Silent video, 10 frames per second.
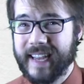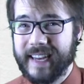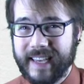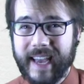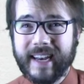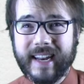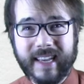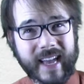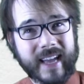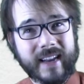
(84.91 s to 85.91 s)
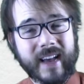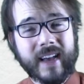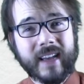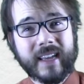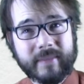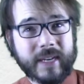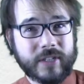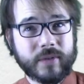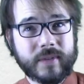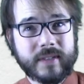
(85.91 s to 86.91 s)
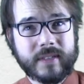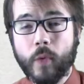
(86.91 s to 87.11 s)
and again and again in my students.